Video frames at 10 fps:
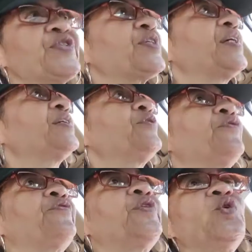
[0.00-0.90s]
and the
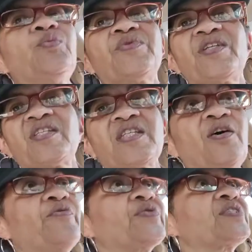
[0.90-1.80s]
fumes
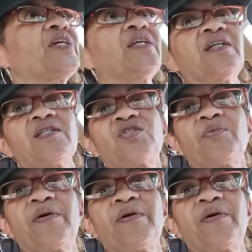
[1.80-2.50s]
itself was getting into my